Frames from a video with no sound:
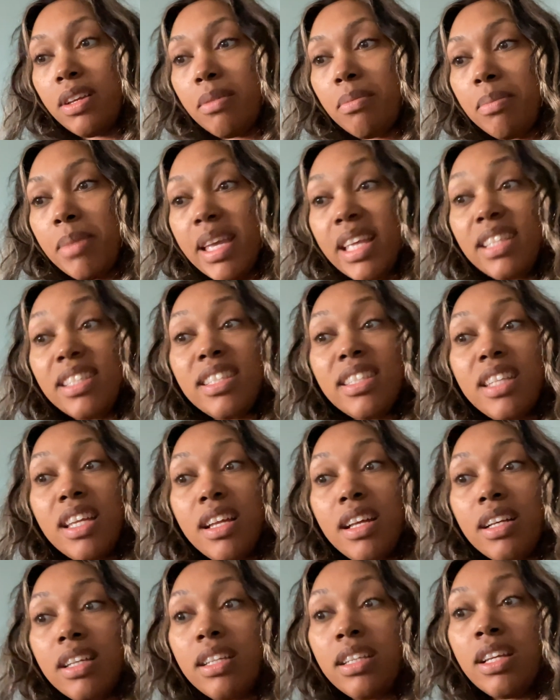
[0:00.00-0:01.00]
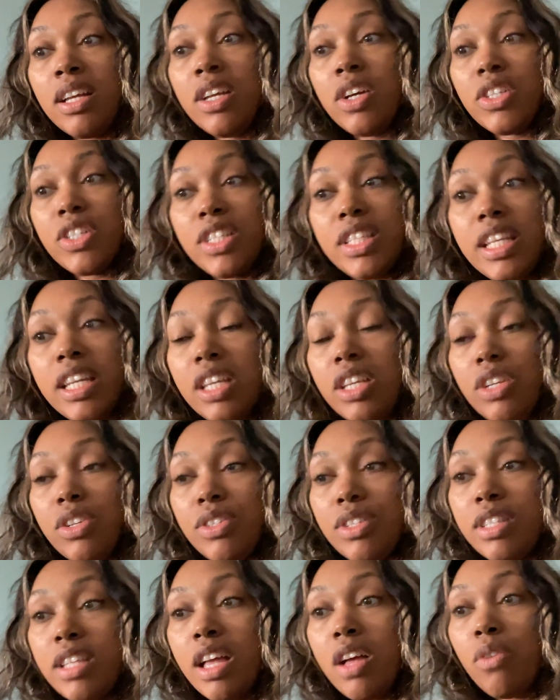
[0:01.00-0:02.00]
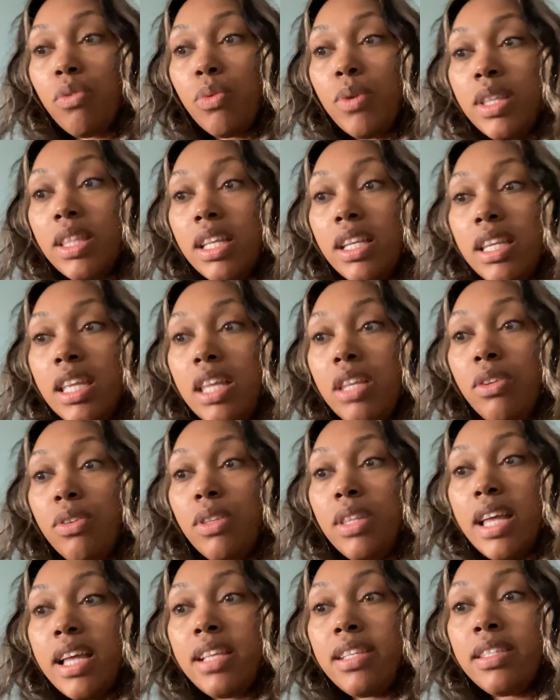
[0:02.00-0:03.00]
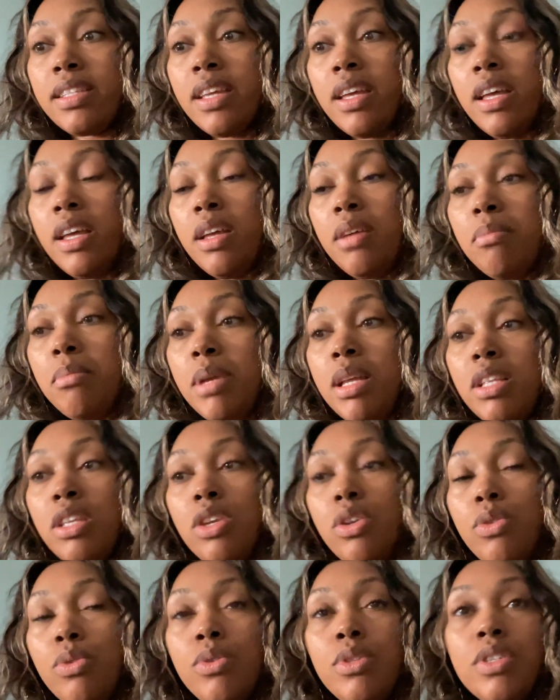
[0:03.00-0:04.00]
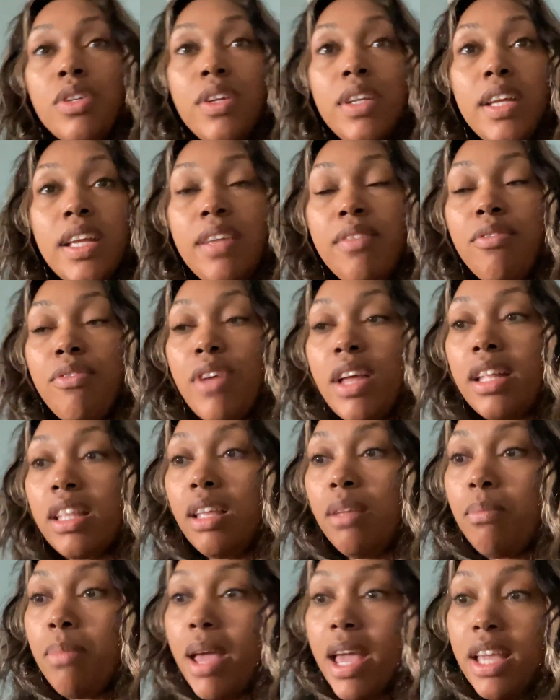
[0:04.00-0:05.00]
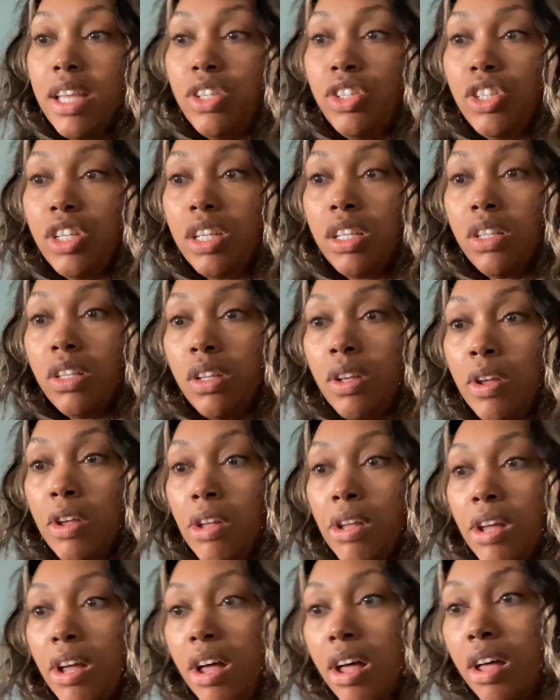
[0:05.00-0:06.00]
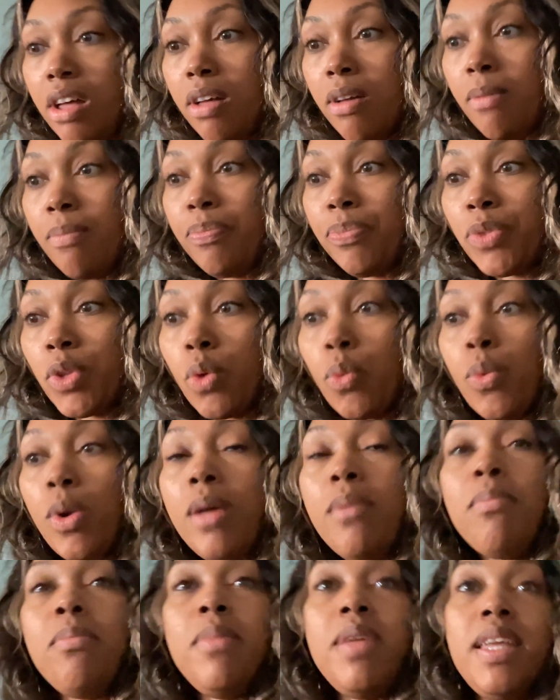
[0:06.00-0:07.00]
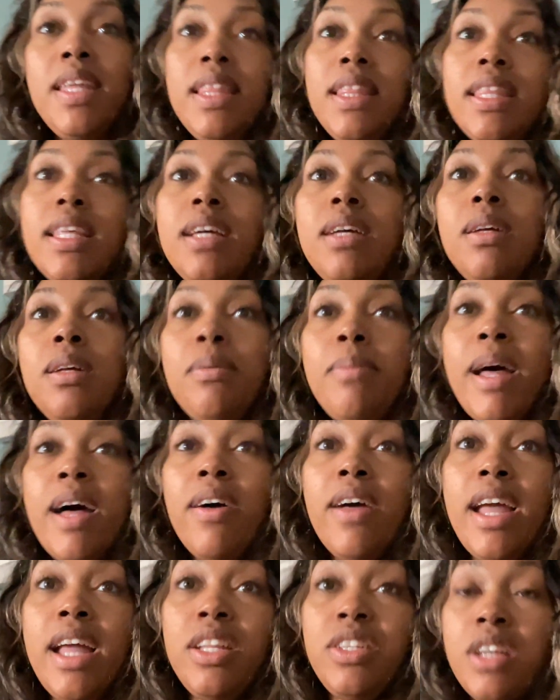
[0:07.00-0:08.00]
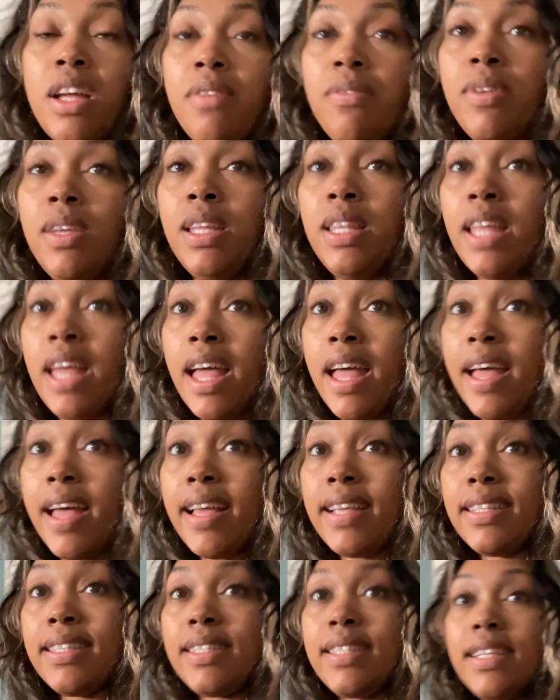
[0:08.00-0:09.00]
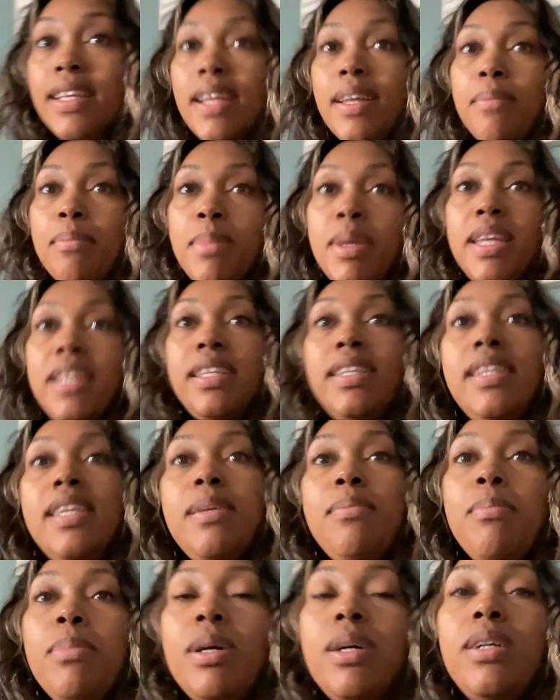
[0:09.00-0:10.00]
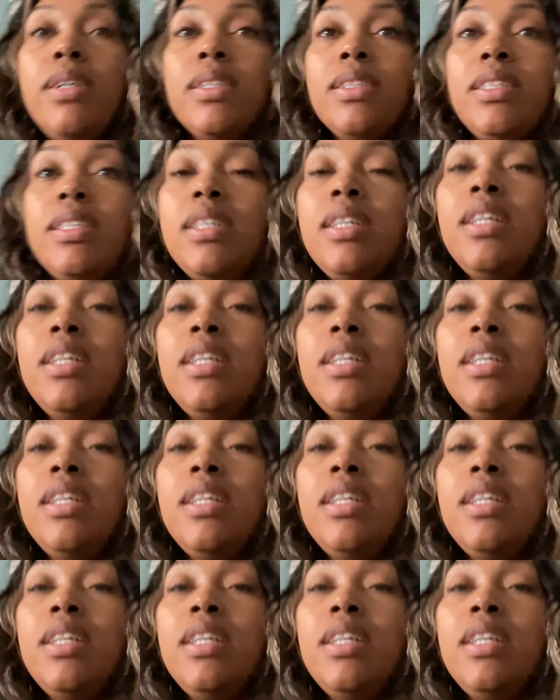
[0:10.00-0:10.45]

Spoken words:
being stuck, sticking yourself with a needle that's been used on an infected patient. One myth about HIV that has been debunked